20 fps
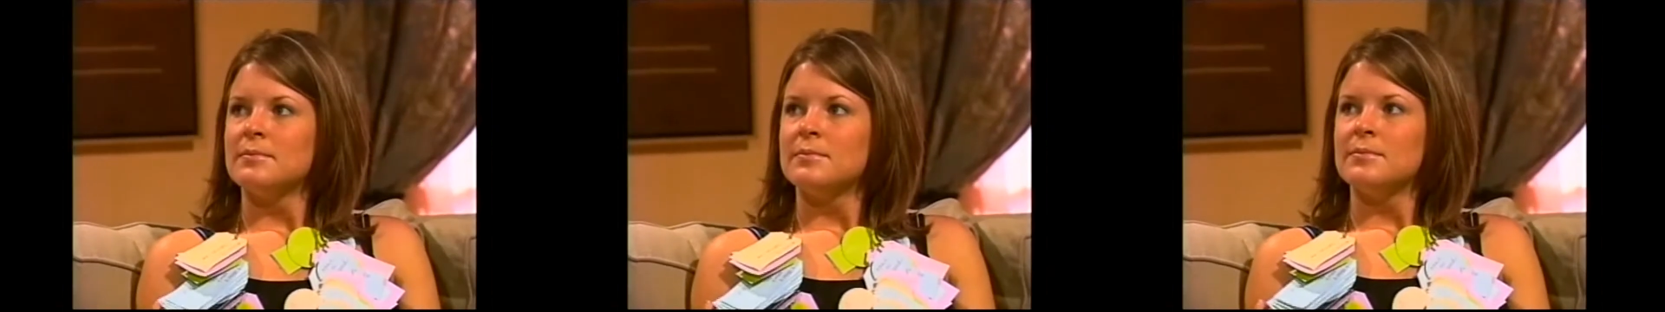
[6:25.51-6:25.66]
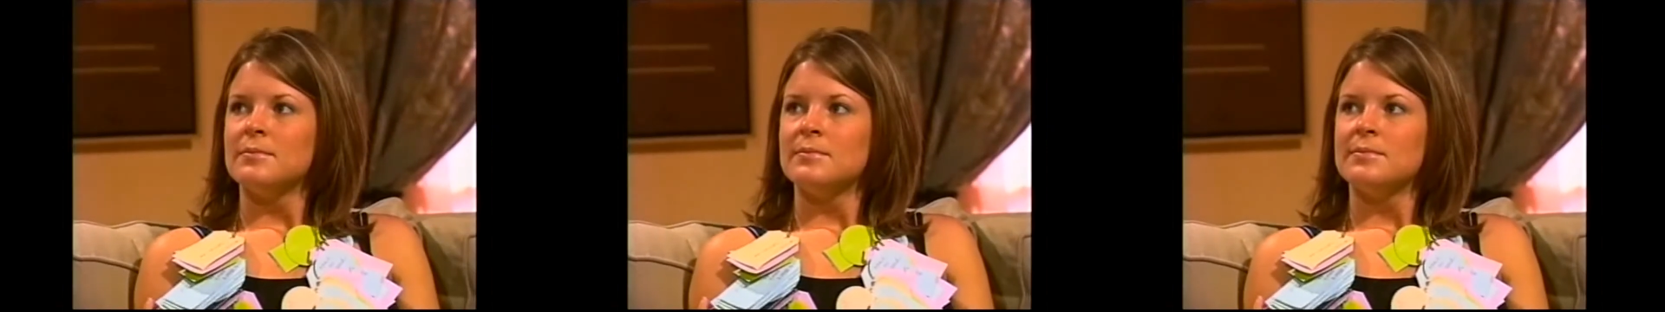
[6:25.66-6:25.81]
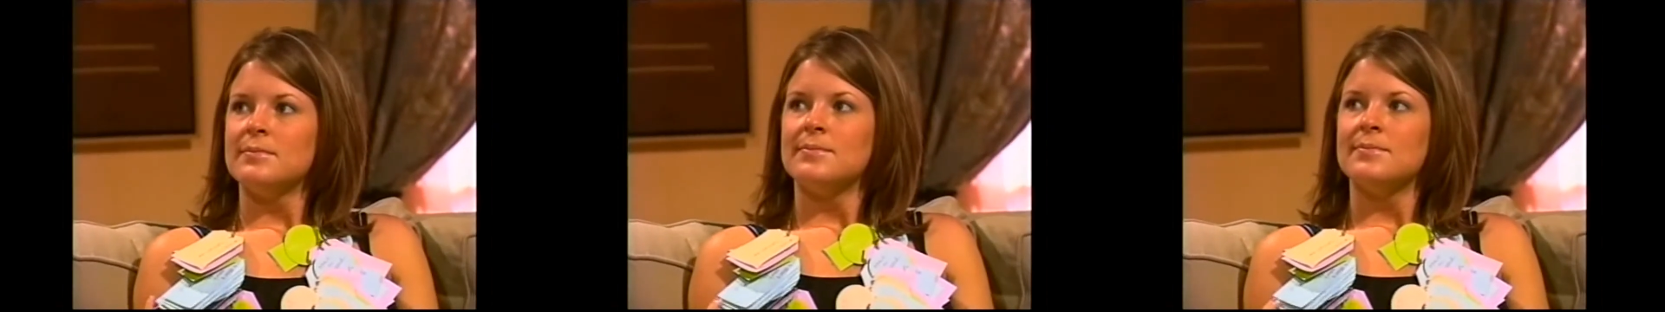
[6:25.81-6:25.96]
was
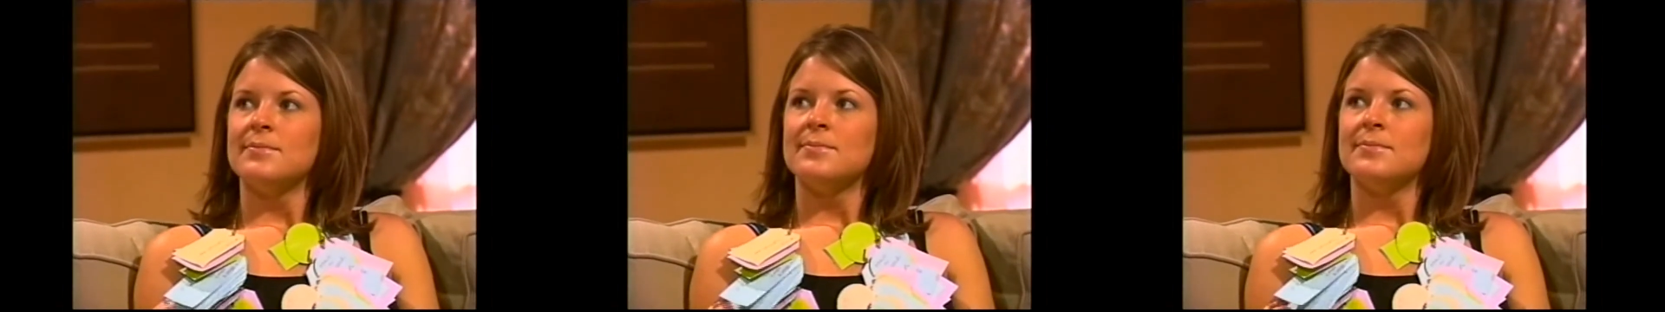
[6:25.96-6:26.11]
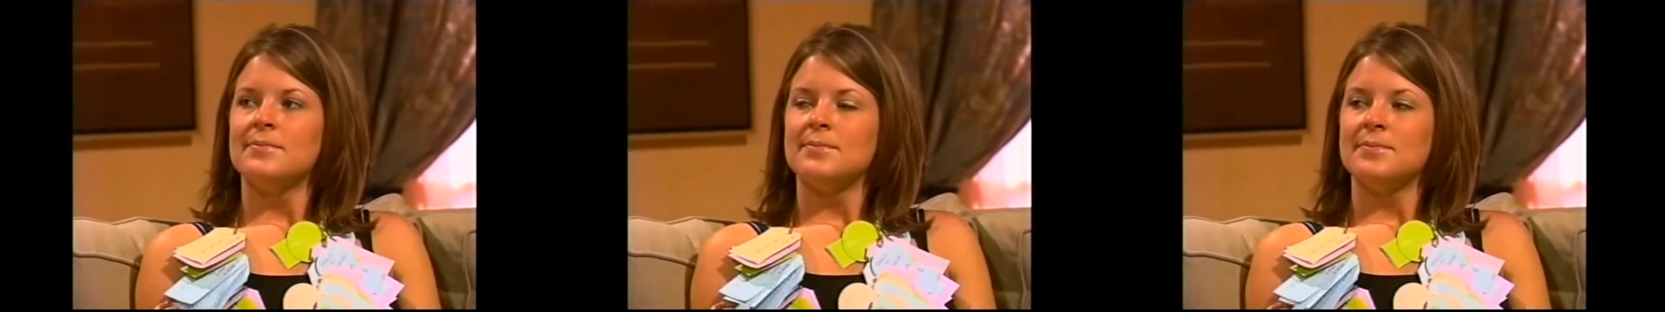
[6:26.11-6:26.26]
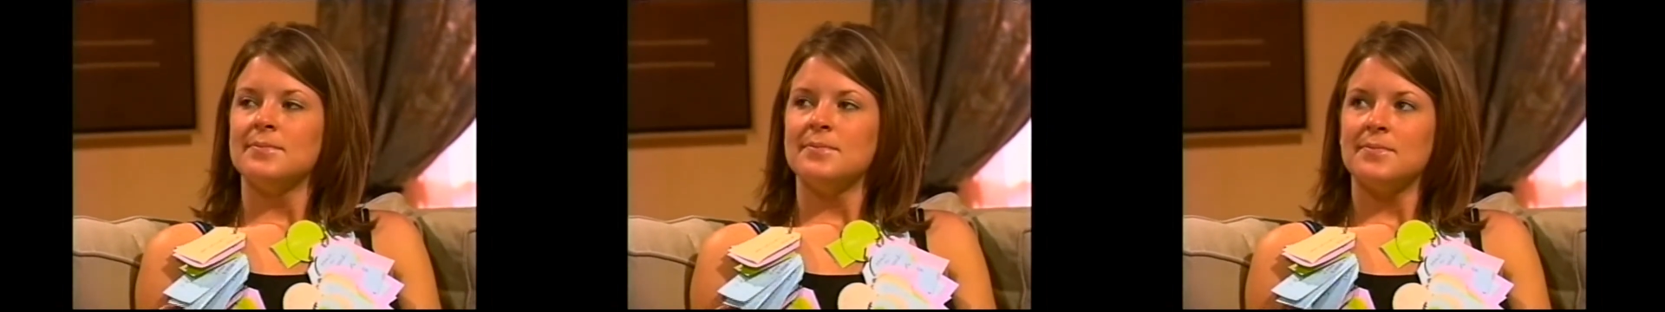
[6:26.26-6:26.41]
wrong,
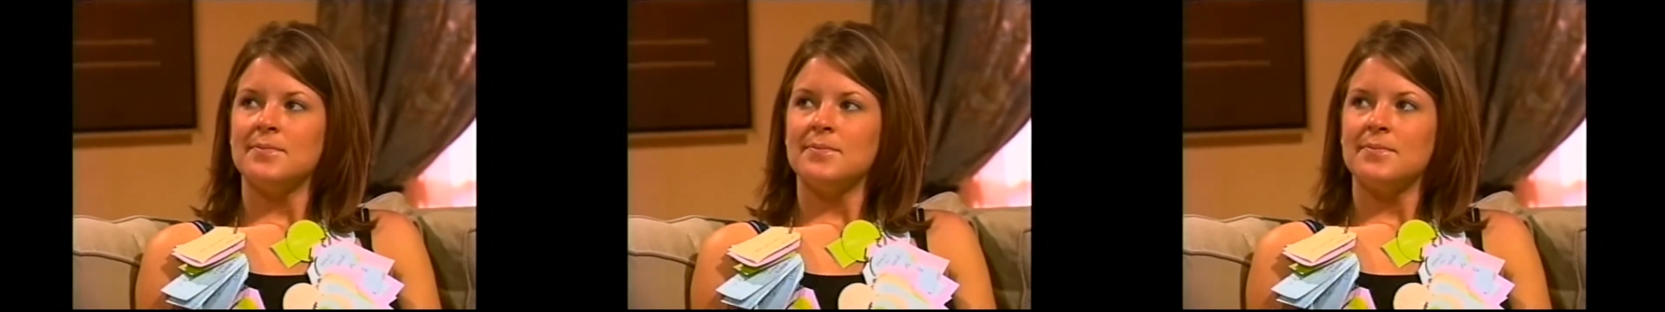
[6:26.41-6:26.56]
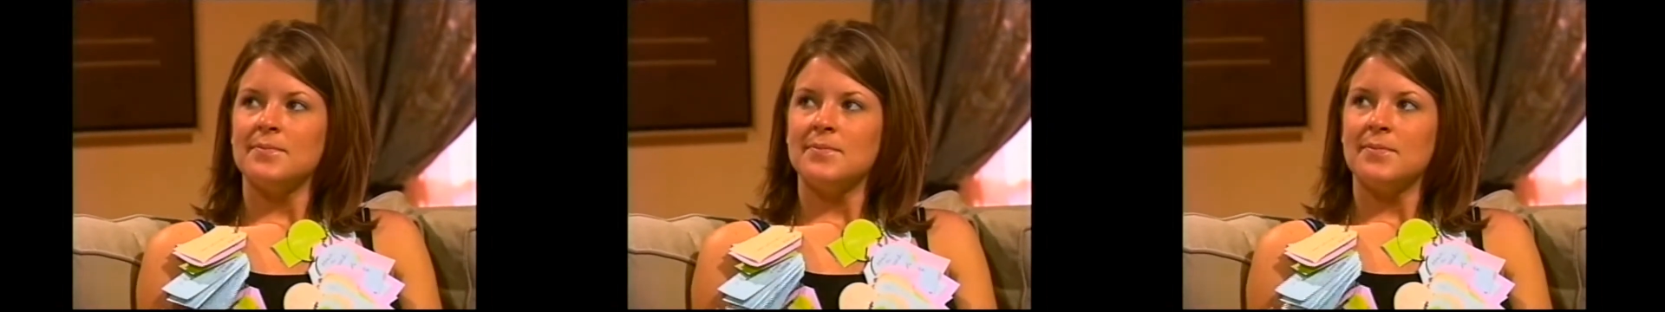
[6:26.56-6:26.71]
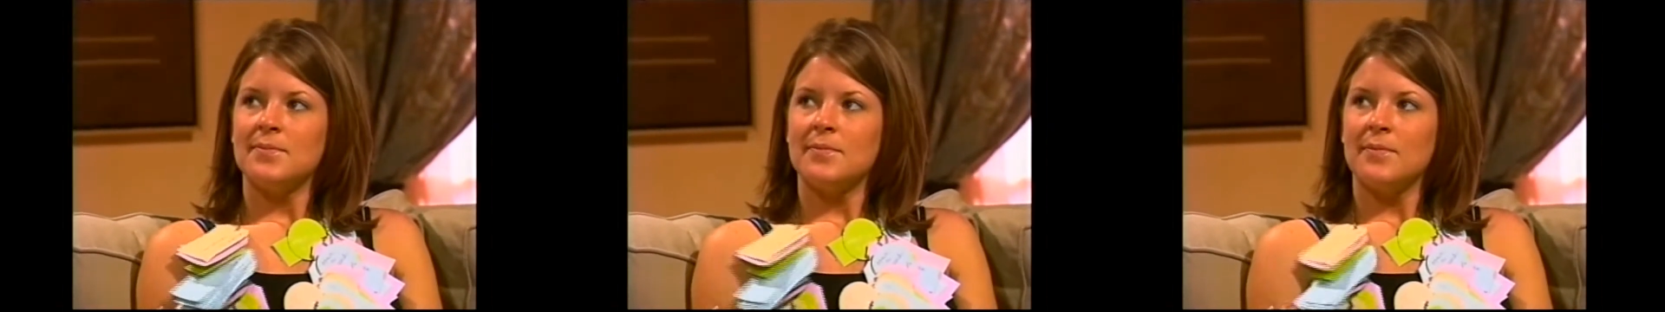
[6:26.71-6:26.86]
and she
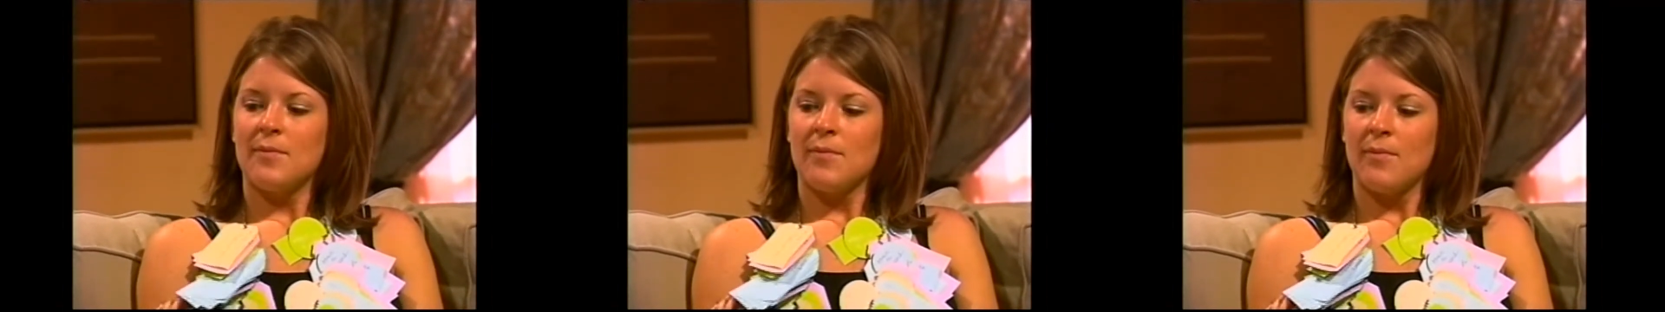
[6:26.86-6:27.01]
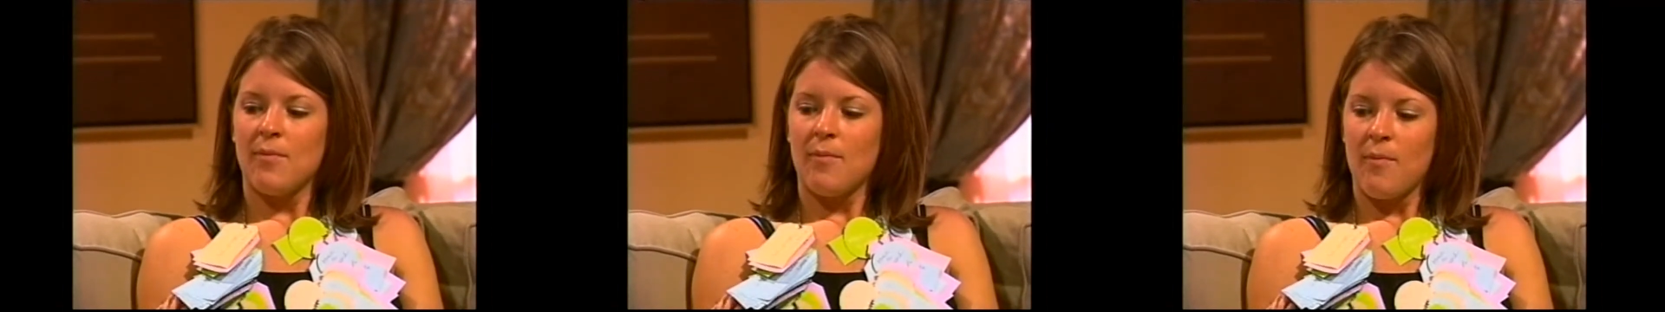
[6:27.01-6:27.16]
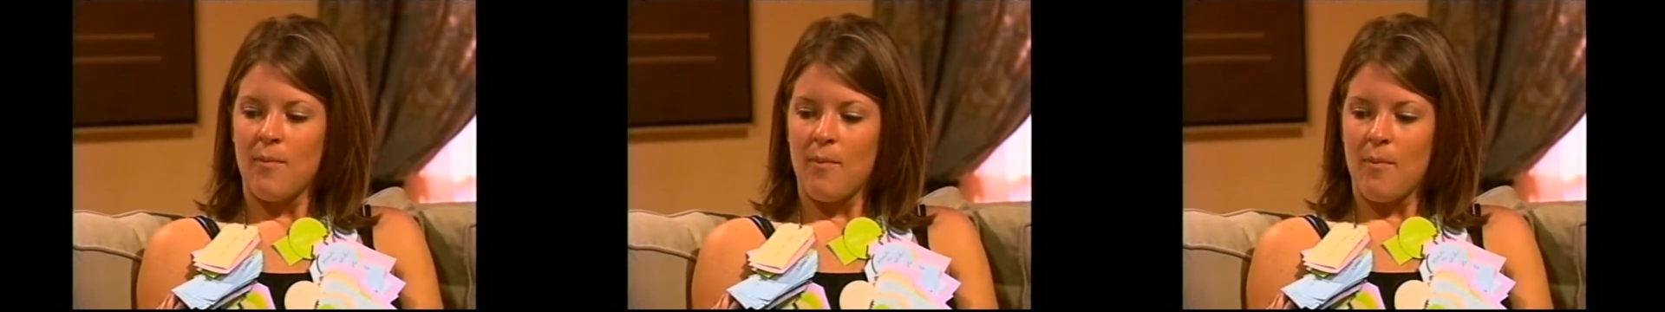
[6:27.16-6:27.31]
answered the
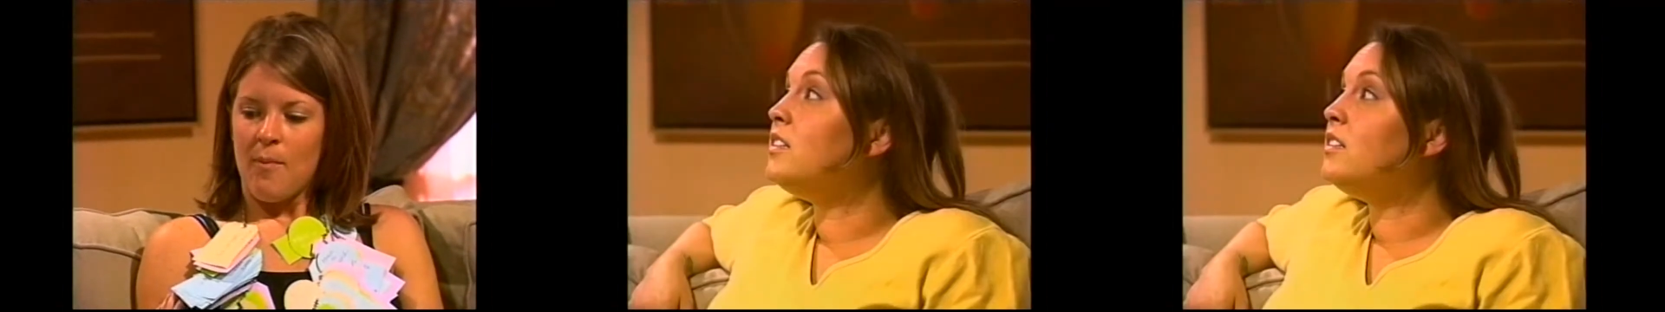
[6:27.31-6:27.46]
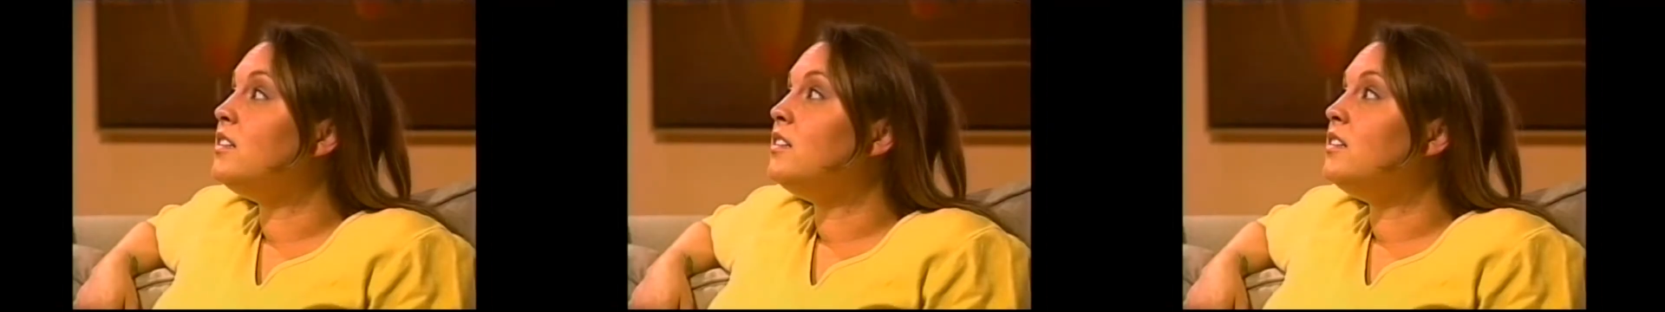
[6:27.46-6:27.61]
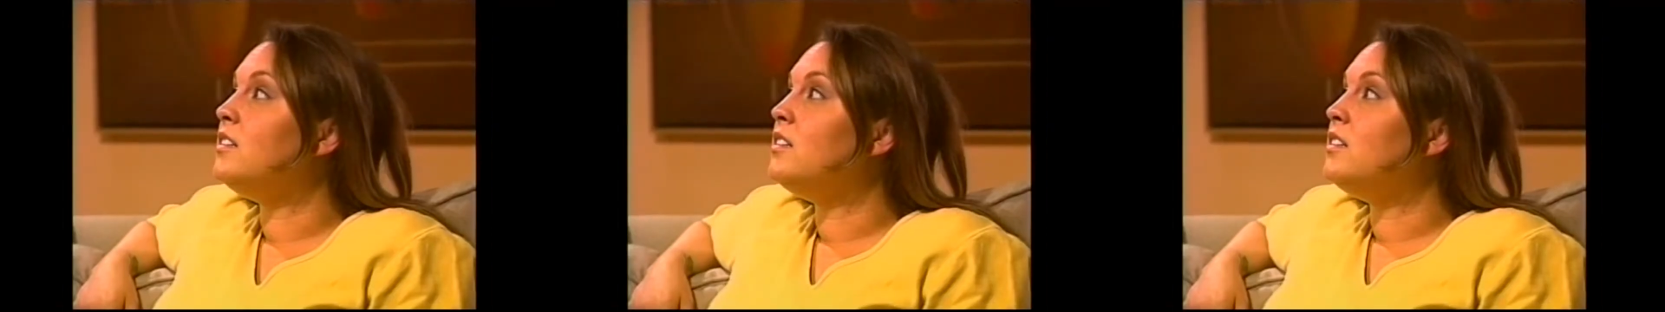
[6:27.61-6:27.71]
phone, and